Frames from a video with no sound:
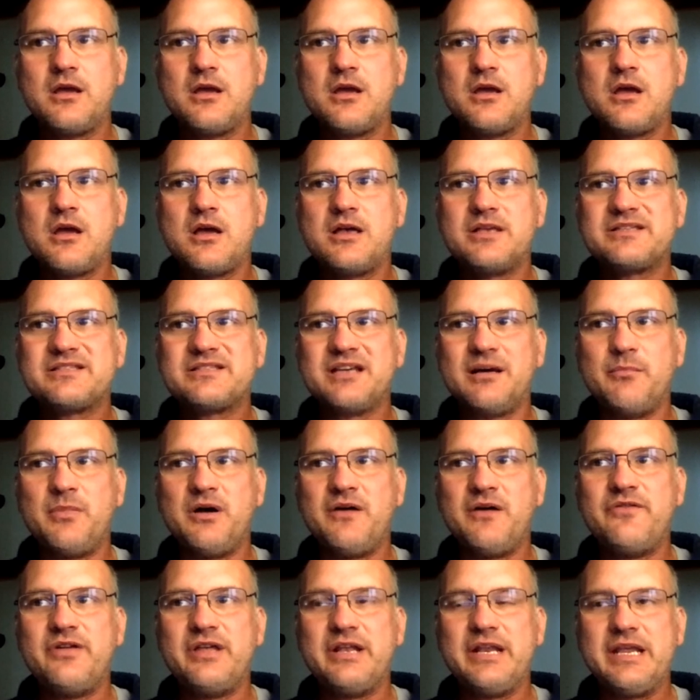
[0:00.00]
Some
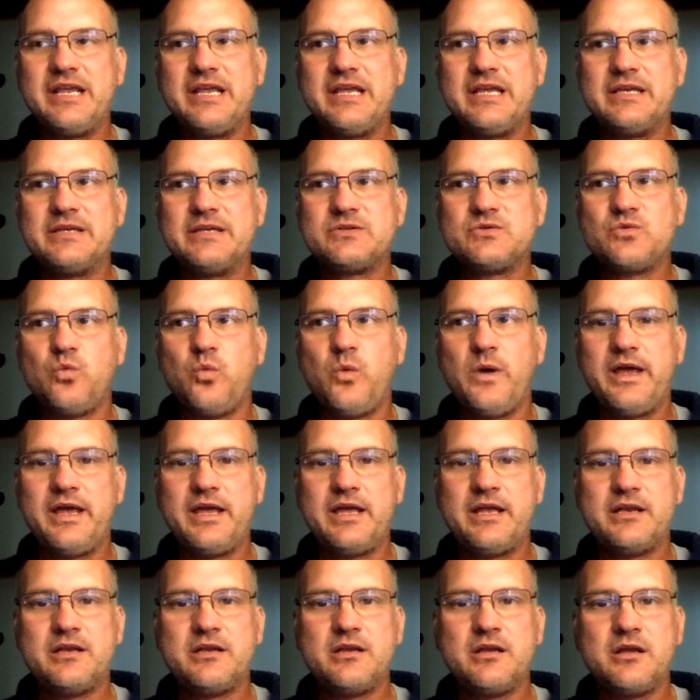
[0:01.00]
of it is
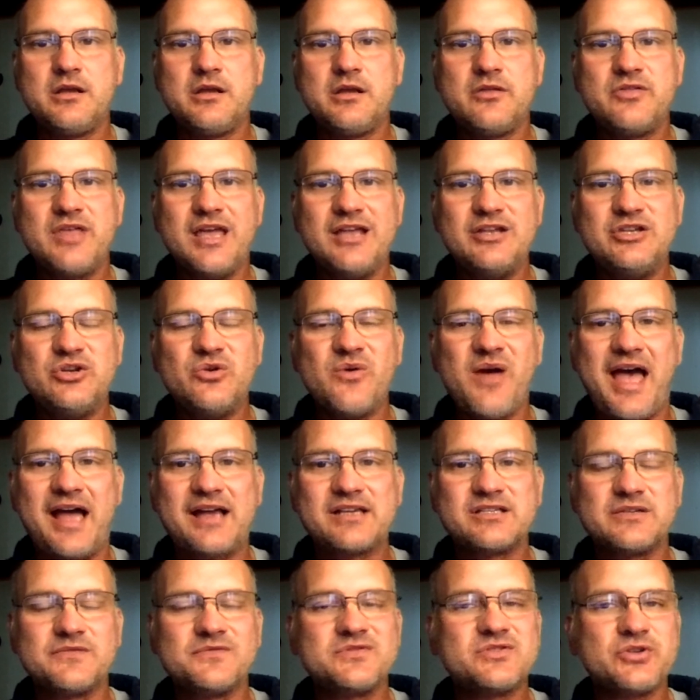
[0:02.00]
when they do
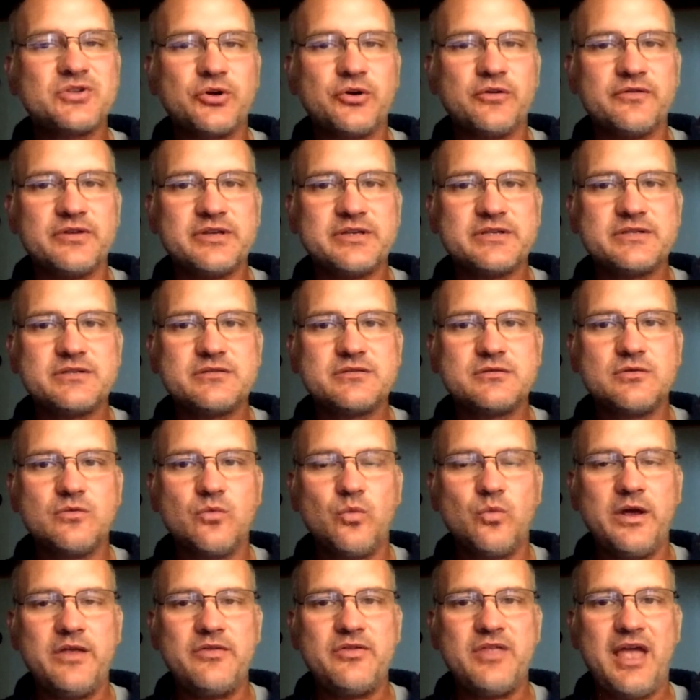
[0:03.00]
acts of service,
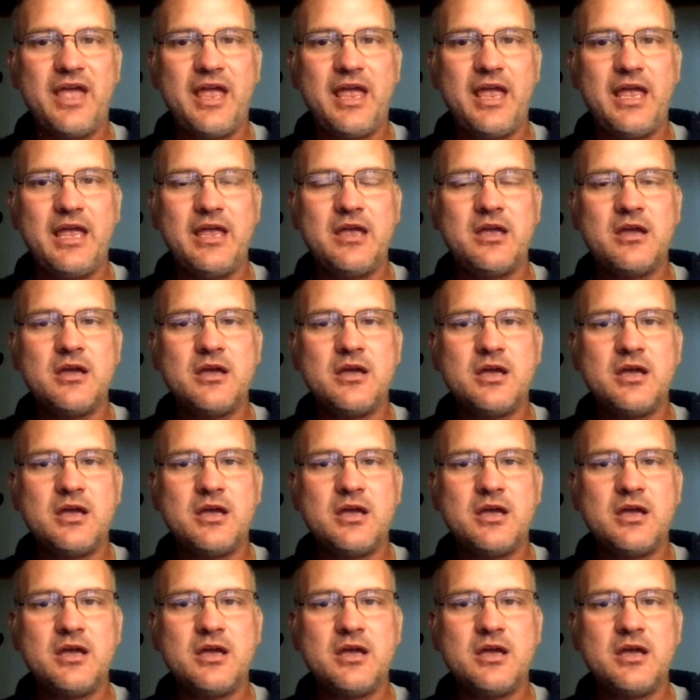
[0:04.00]
when they